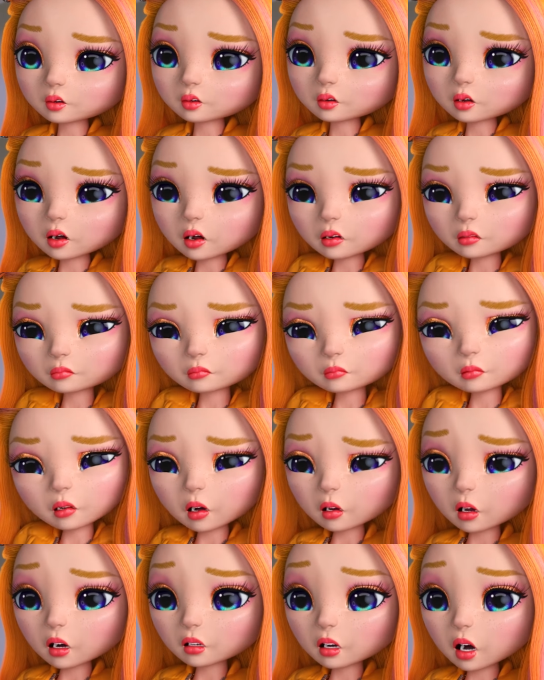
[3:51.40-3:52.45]
Um,
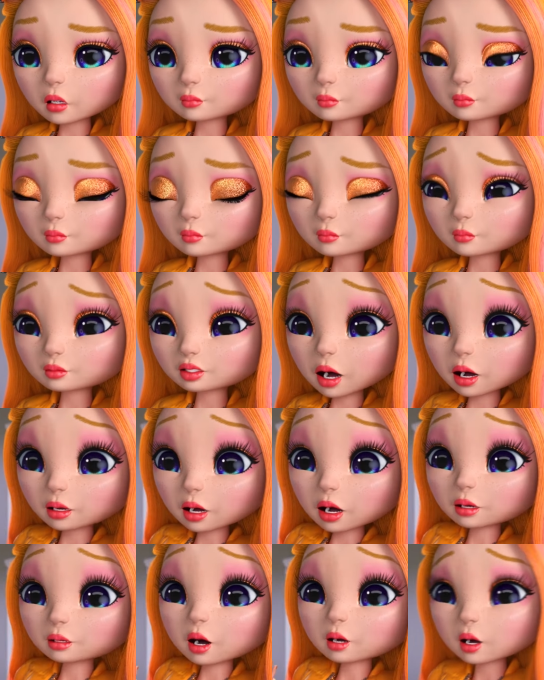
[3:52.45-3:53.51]
nothing's up. Can
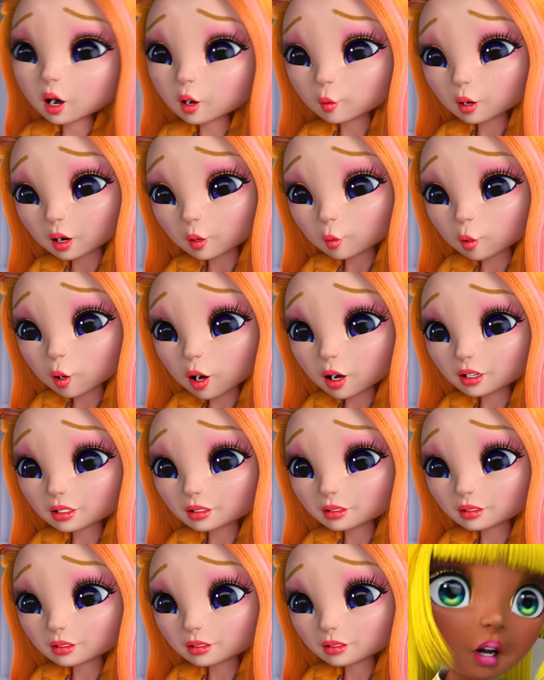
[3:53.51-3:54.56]
I hang out with you
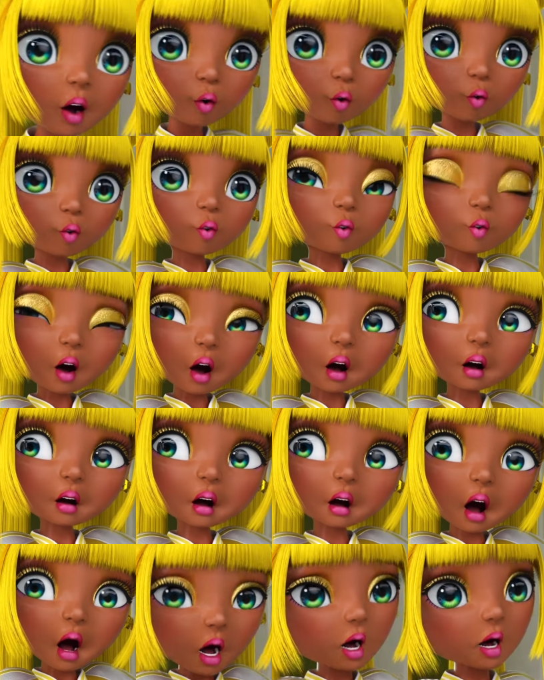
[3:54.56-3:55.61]
guys? No!
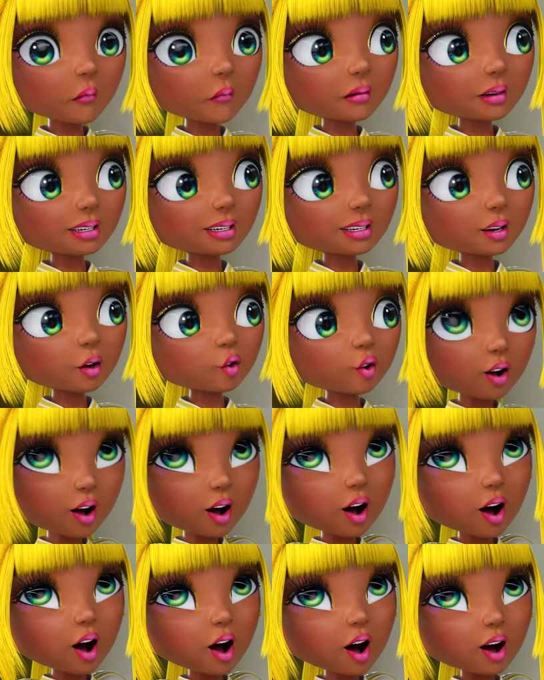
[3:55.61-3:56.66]
Um, I mean,
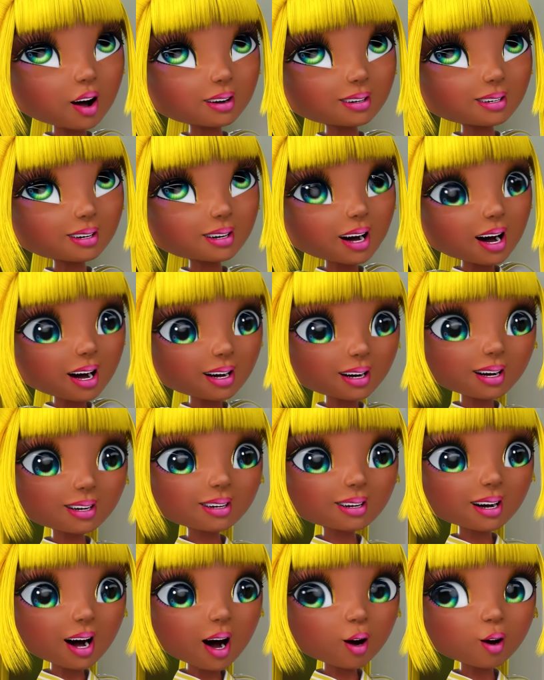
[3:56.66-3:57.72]
what?
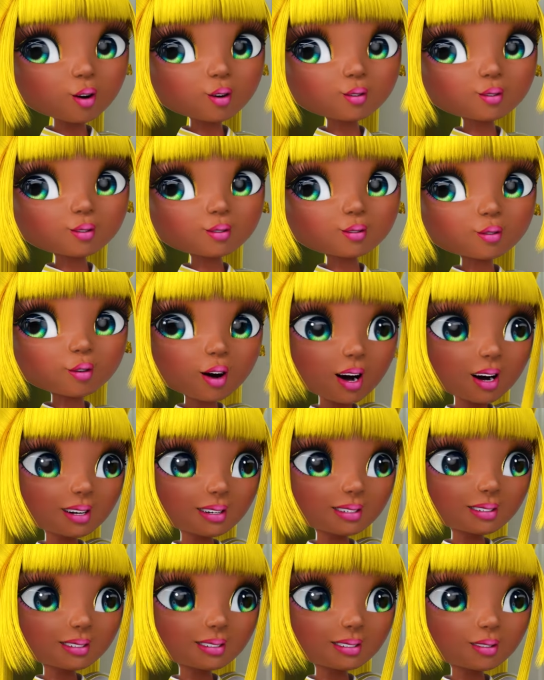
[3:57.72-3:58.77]
Hanging out?
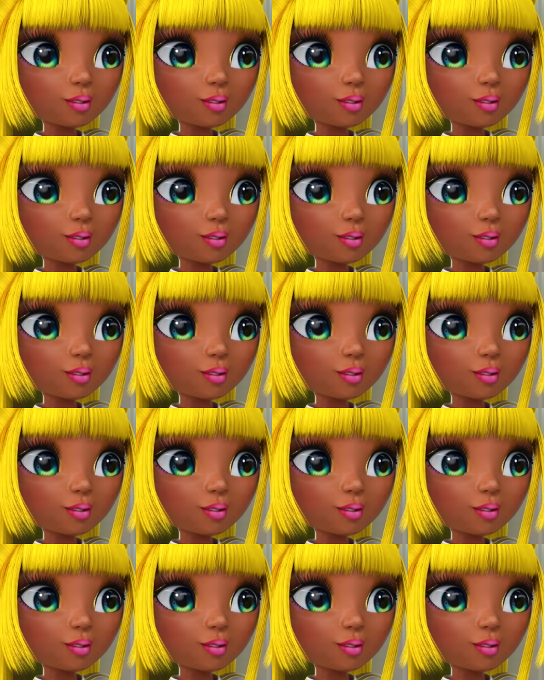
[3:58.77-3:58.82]
Us?